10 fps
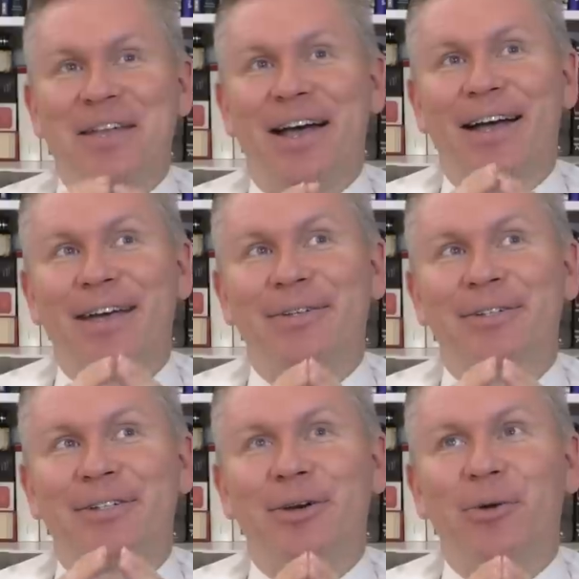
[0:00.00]
I
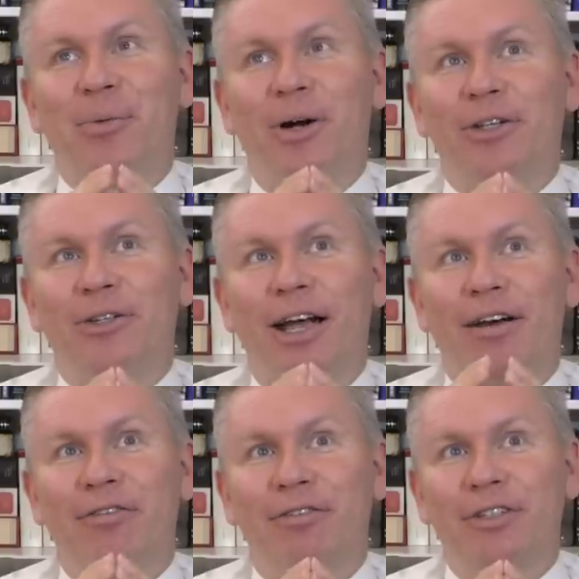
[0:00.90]
don't want you to
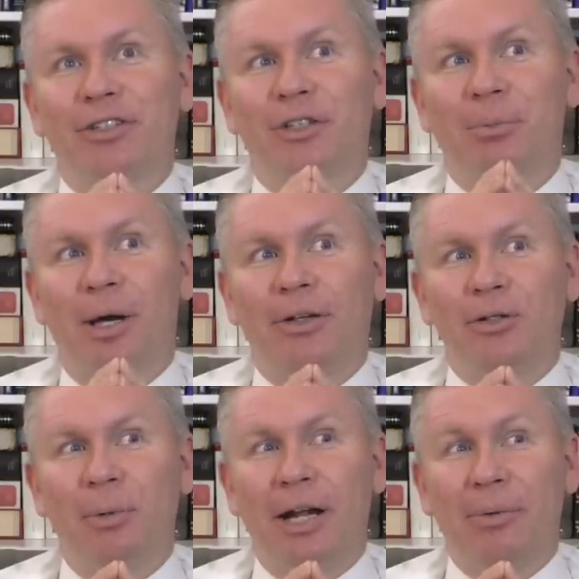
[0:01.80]
have physical
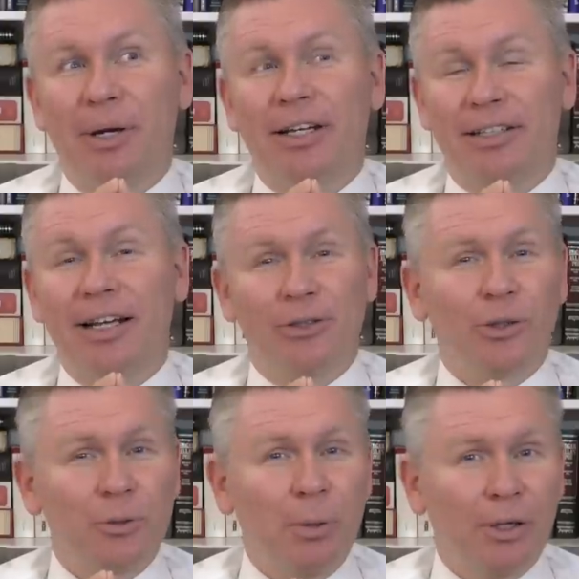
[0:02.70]
bonds, but I recognize
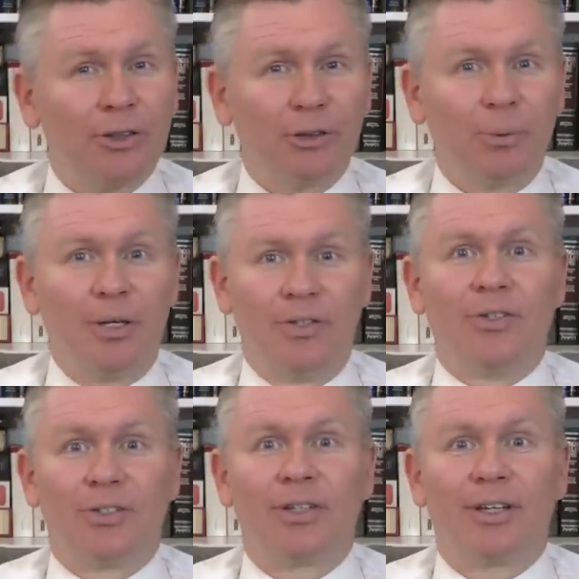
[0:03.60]
your spiritual
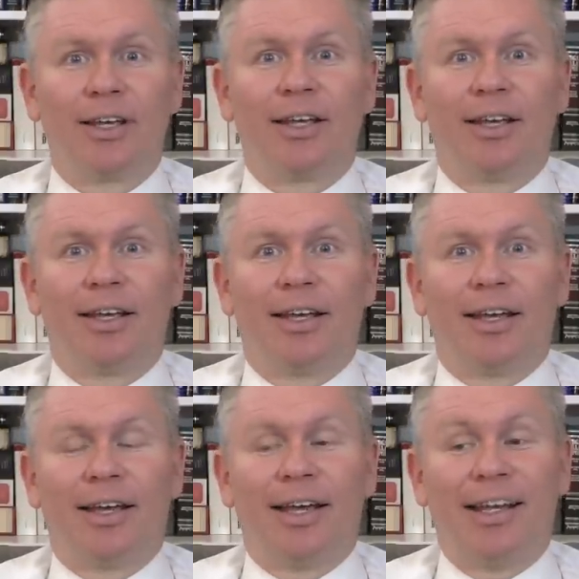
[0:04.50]
ones.
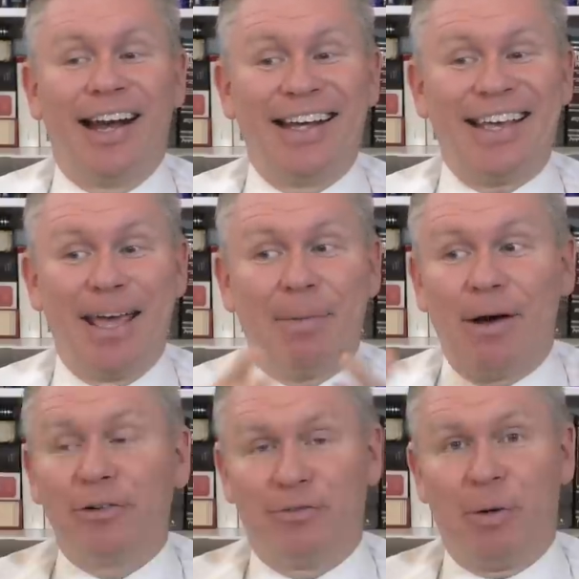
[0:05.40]
And I came
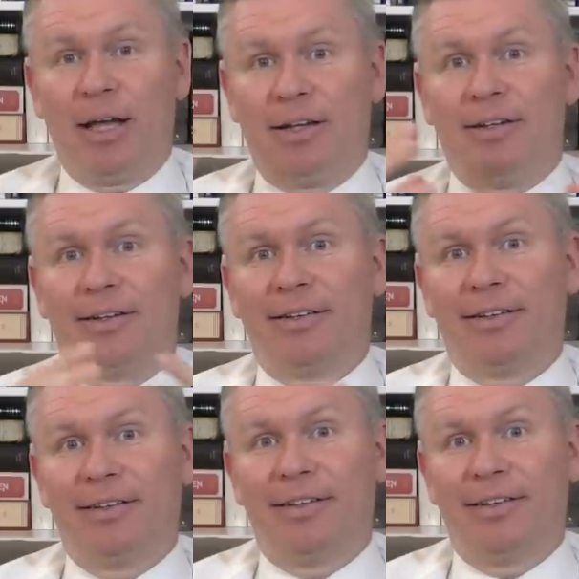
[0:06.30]
out of mine.
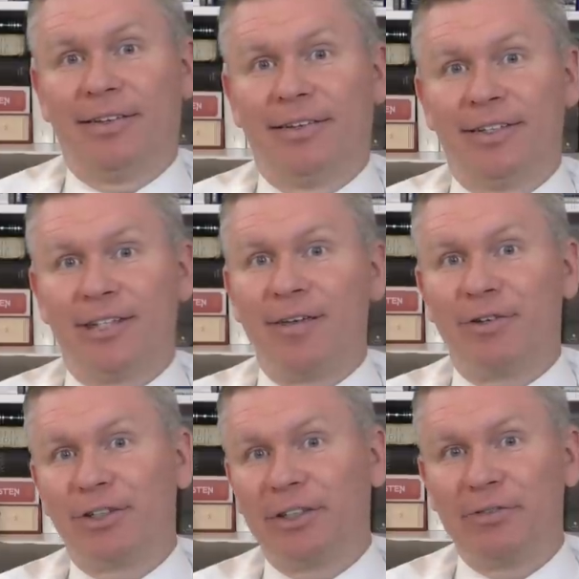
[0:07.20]
The
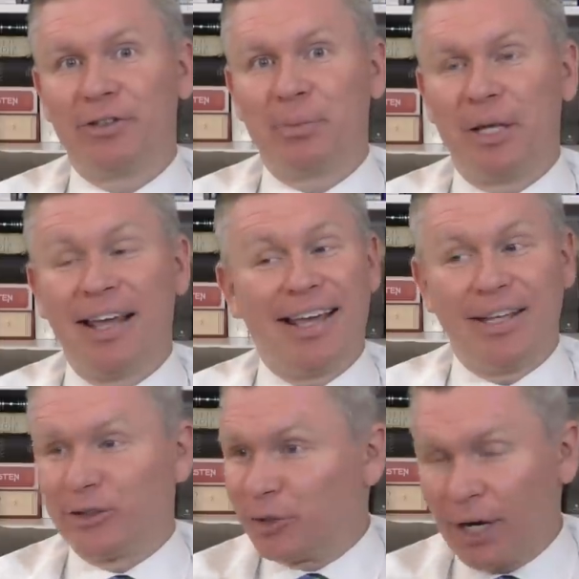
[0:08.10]
Savior delivered me.
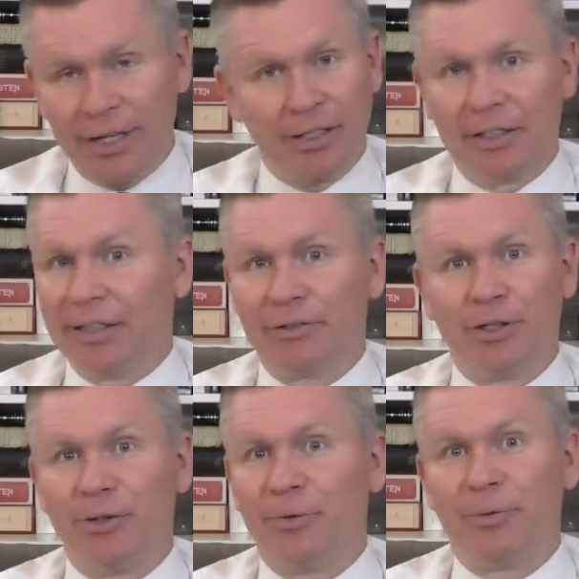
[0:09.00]
He's trying to deliver you